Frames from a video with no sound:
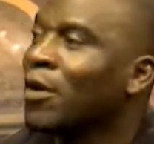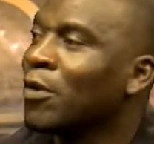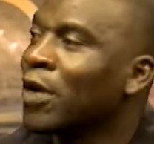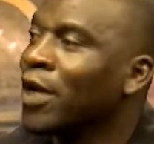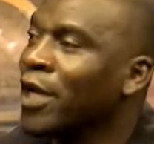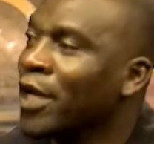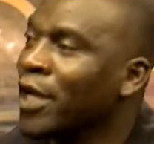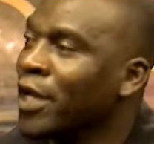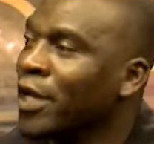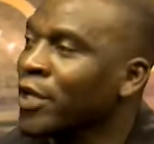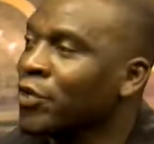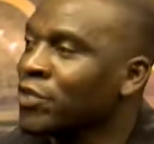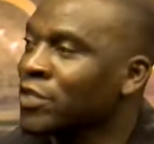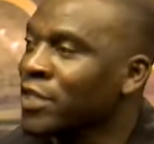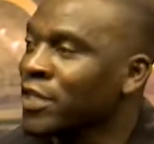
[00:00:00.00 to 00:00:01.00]

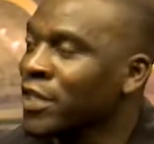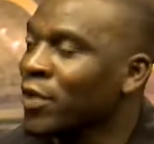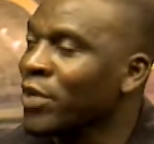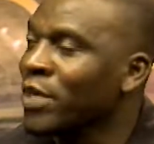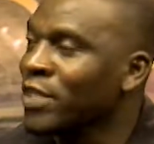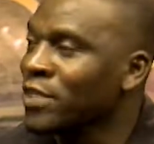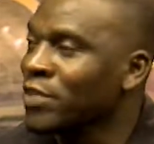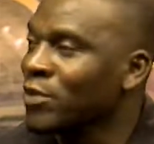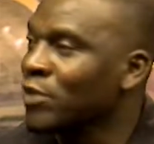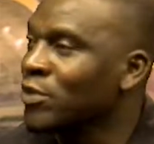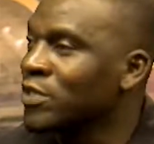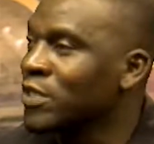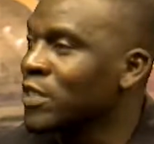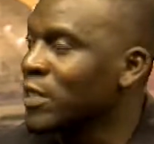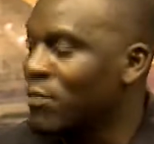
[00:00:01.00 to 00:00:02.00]
using the wings,
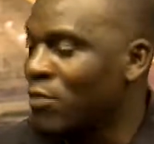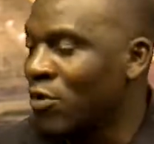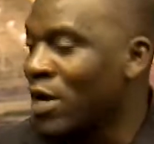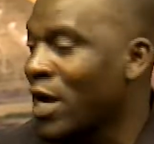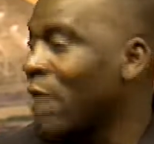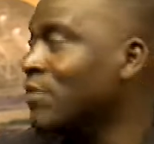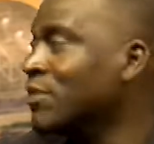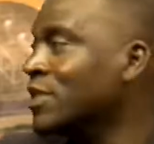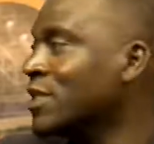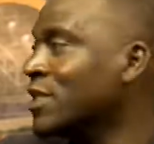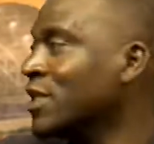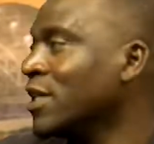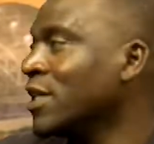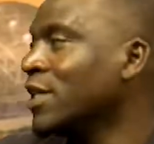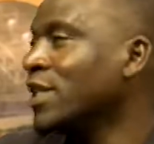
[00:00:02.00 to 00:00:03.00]
because the ball comes,
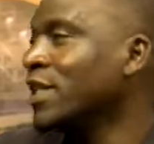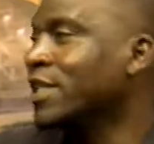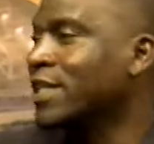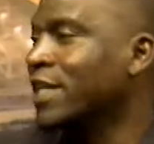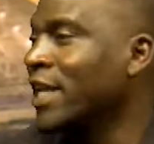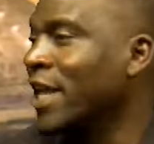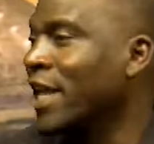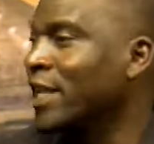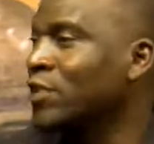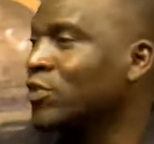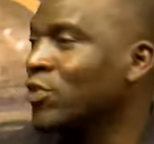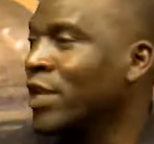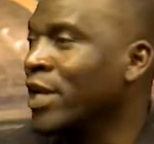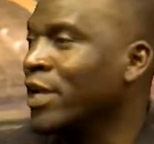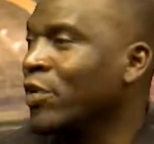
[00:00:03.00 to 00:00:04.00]
it can land
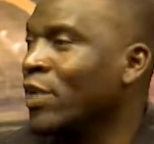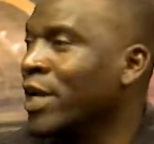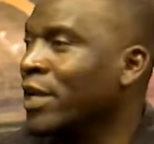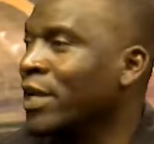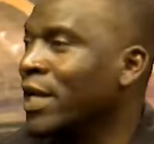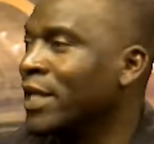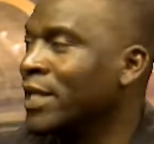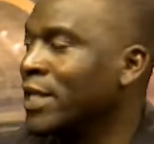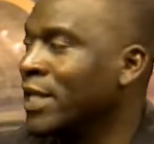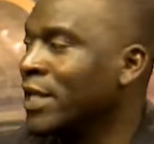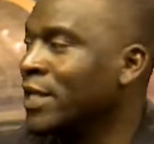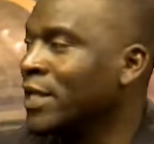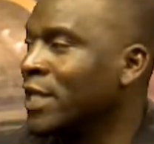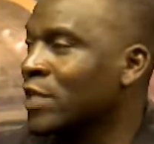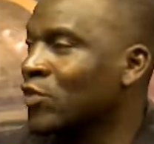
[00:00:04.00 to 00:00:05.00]
to anyone, and
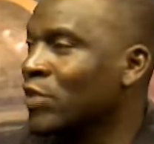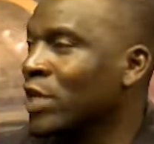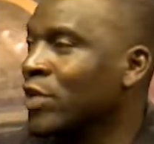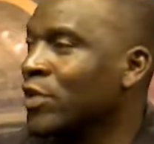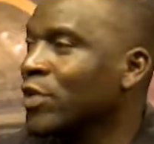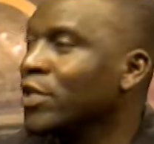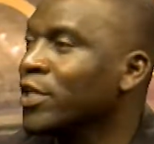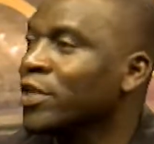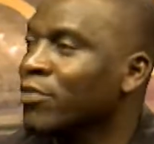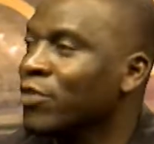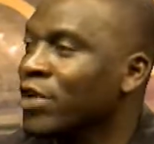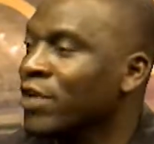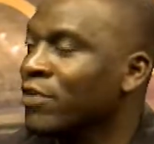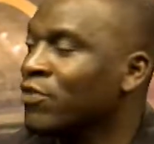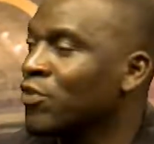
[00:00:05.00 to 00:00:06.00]
then that's where in
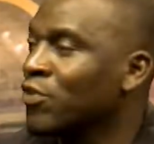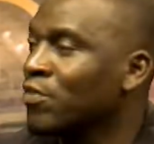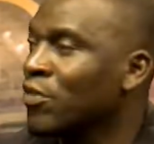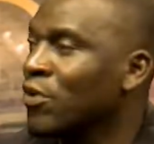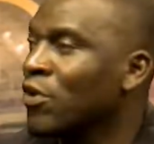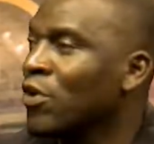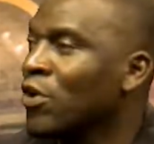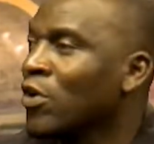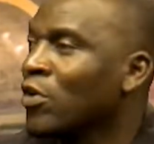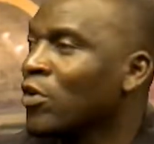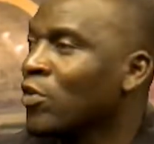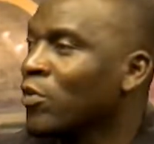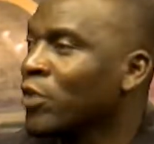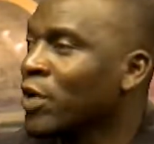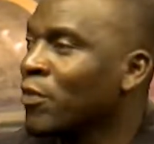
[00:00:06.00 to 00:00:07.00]
modern football,
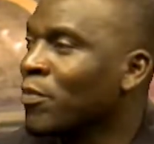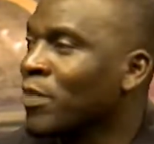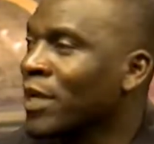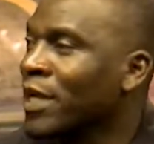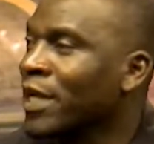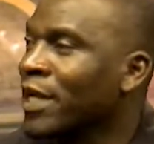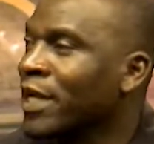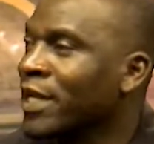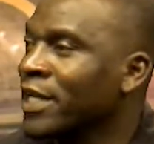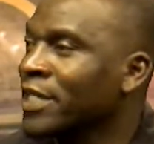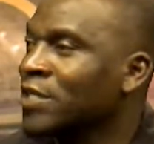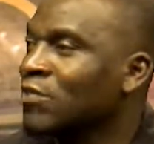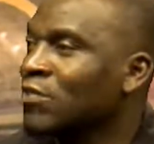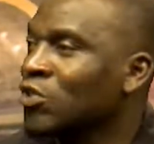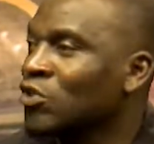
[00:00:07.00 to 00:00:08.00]
wing play
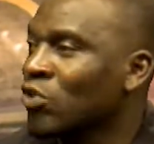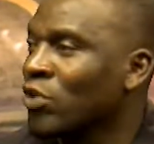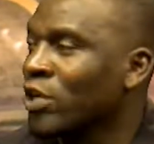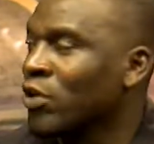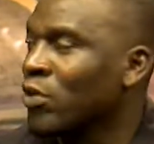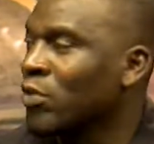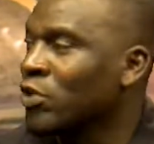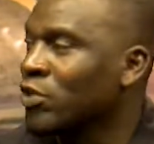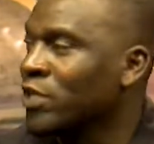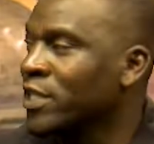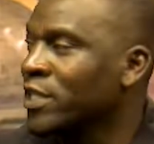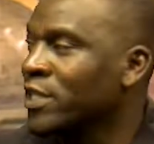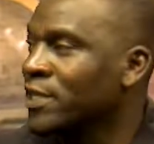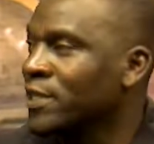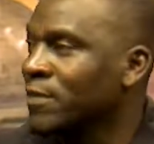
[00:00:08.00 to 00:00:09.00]
creates more scoring
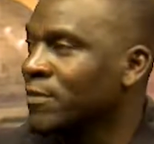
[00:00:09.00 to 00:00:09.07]
opportunities.